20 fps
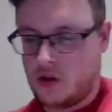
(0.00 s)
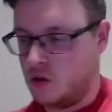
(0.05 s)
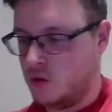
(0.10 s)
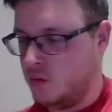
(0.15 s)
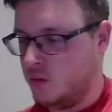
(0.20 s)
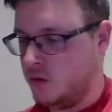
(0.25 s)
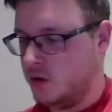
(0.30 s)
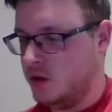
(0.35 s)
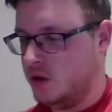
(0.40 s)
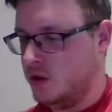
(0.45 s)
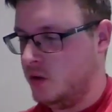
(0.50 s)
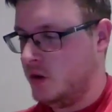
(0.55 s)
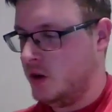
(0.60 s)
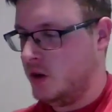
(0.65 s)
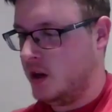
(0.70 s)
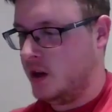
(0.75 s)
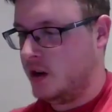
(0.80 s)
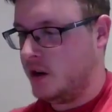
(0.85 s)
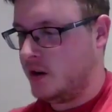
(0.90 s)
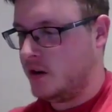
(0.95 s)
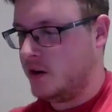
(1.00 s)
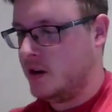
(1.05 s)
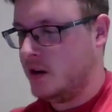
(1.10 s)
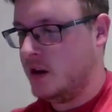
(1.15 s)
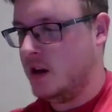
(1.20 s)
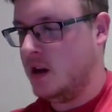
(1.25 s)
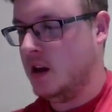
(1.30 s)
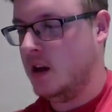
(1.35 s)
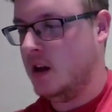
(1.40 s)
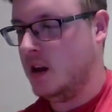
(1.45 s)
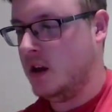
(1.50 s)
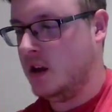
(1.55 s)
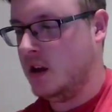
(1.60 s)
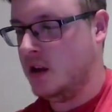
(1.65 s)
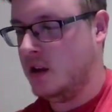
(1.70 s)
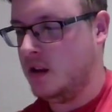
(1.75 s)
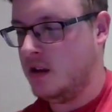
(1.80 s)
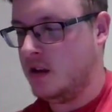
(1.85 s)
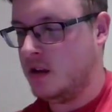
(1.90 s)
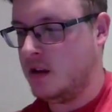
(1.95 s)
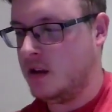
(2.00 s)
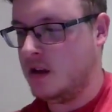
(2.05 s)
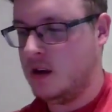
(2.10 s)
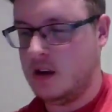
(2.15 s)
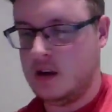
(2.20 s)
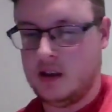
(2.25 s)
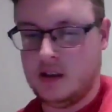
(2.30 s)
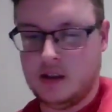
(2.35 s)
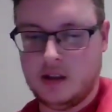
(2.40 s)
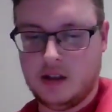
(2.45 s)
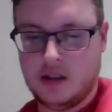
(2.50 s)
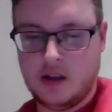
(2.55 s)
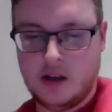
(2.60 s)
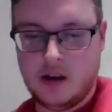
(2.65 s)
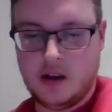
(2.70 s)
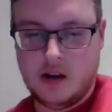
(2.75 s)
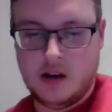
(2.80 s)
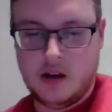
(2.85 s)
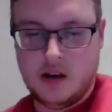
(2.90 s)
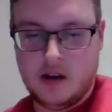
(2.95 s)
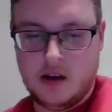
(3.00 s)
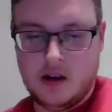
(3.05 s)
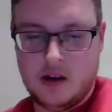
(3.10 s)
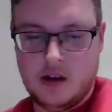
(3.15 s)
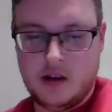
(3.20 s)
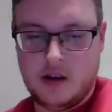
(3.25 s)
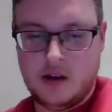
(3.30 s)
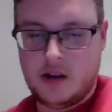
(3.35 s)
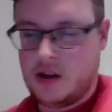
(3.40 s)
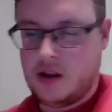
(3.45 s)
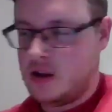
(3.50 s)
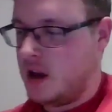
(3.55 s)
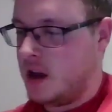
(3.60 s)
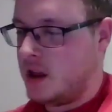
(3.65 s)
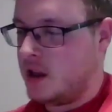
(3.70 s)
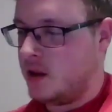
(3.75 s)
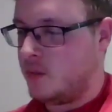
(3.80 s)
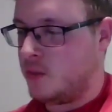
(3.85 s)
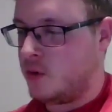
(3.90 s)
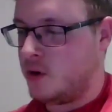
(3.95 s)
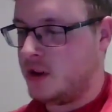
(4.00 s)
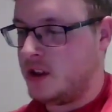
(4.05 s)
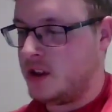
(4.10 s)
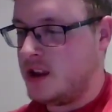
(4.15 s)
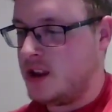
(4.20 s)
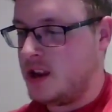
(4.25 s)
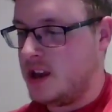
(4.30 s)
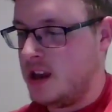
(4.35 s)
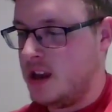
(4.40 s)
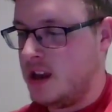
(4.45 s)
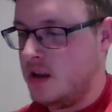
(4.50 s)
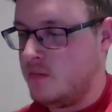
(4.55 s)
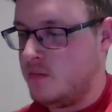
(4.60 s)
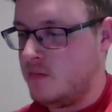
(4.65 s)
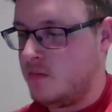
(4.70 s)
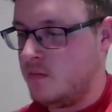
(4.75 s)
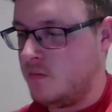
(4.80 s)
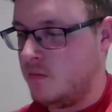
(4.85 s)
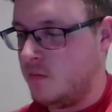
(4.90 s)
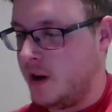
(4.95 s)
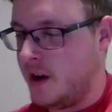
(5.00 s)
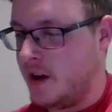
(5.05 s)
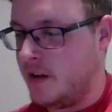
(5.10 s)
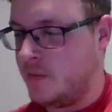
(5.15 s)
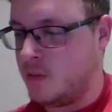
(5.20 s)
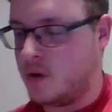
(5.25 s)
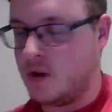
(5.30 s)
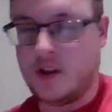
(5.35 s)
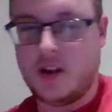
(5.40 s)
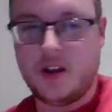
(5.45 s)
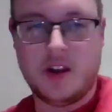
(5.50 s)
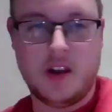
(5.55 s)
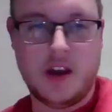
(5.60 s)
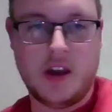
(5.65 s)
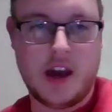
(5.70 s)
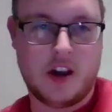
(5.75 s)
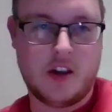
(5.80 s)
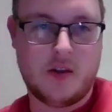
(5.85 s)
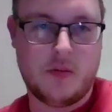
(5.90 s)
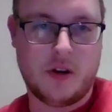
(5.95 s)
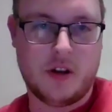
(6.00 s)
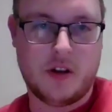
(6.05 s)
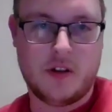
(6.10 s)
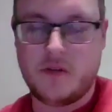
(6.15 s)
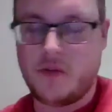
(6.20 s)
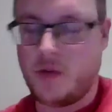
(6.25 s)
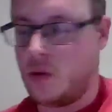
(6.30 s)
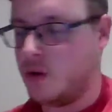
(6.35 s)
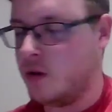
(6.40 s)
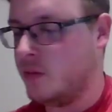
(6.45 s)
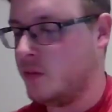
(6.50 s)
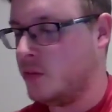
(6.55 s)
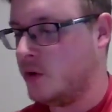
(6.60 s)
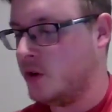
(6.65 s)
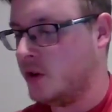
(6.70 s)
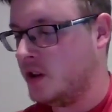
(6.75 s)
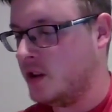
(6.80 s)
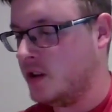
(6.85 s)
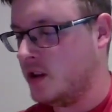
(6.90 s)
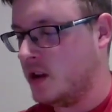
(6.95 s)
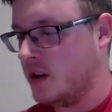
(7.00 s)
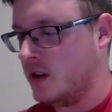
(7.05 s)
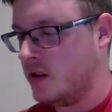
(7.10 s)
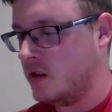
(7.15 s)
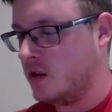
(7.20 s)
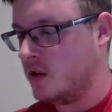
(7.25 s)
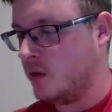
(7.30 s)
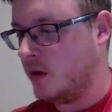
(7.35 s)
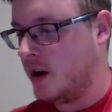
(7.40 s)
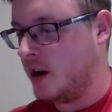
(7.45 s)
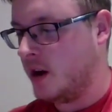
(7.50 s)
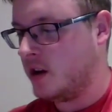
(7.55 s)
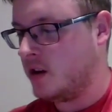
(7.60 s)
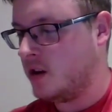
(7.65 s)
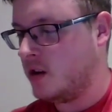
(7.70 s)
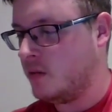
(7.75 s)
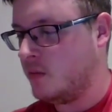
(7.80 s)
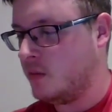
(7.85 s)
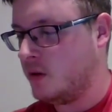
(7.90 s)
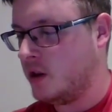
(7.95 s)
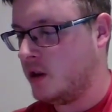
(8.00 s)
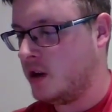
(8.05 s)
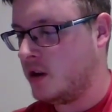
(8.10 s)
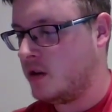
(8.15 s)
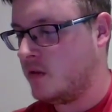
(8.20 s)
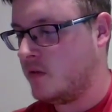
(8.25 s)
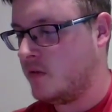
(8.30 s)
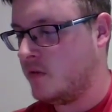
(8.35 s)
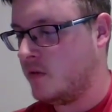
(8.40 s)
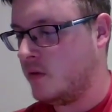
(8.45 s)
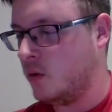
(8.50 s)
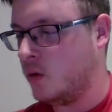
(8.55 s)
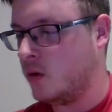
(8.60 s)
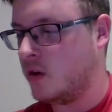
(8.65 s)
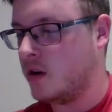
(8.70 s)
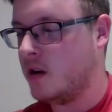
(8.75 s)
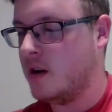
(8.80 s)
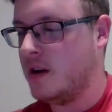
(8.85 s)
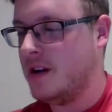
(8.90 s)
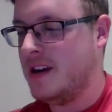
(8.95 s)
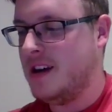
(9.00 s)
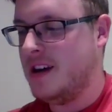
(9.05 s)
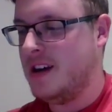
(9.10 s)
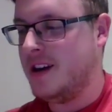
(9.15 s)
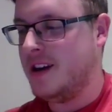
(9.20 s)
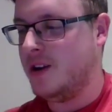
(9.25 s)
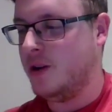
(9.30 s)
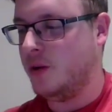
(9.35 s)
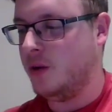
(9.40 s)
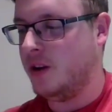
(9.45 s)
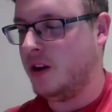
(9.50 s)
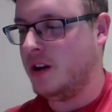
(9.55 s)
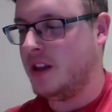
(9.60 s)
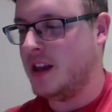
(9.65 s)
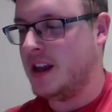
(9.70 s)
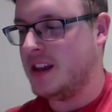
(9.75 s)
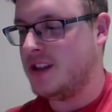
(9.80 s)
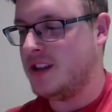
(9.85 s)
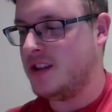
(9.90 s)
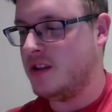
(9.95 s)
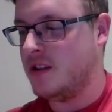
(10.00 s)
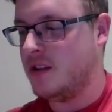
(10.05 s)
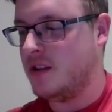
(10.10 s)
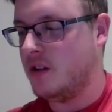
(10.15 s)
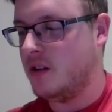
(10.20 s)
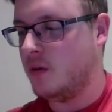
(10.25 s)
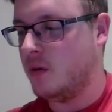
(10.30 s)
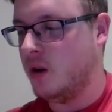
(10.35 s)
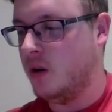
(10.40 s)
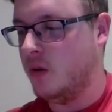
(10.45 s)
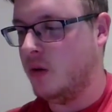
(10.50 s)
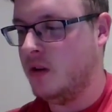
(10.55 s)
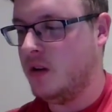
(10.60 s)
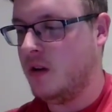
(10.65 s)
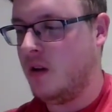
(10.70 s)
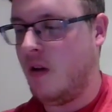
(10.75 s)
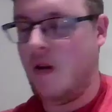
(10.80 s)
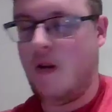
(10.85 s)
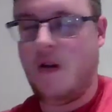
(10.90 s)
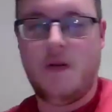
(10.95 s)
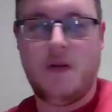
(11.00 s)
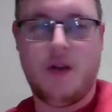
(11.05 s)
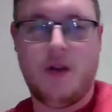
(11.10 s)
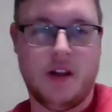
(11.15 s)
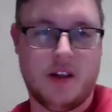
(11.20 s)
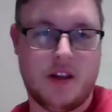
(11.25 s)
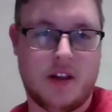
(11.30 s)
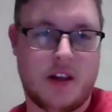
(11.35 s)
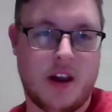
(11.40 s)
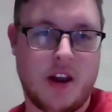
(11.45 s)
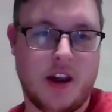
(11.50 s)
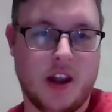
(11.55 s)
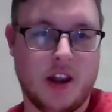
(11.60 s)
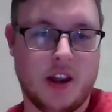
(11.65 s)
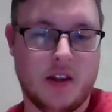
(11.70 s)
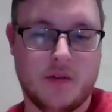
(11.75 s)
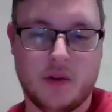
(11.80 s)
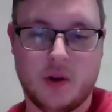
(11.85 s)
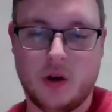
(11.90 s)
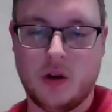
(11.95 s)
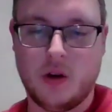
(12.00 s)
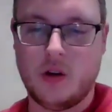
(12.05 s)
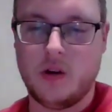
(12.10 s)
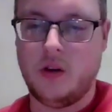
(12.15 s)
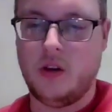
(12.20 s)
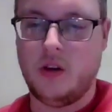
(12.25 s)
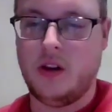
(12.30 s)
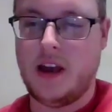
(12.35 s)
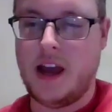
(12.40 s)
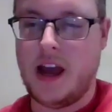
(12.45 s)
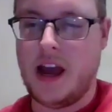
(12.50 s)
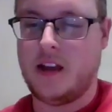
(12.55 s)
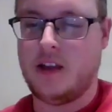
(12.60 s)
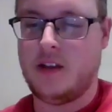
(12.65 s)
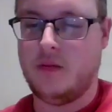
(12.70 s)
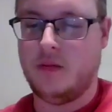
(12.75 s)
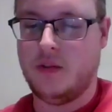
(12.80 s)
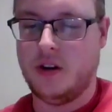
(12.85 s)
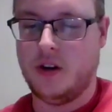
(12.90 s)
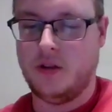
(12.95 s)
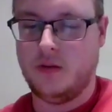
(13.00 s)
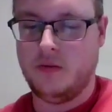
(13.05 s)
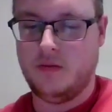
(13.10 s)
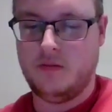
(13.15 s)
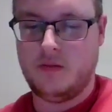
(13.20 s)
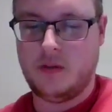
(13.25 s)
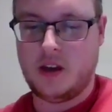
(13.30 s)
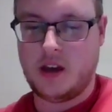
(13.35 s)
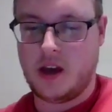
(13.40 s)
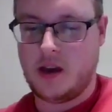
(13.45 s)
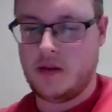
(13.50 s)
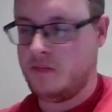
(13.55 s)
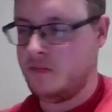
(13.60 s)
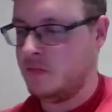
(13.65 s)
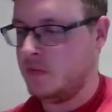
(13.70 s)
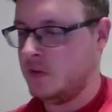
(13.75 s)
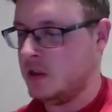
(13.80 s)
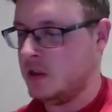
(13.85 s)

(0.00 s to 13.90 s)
what we'll do here is set the parenthesis. We have parenthesis x plus 4 in parentheses. So x plus 4, you'll equal that to 0. This is how you get the vertical asymptote, okay?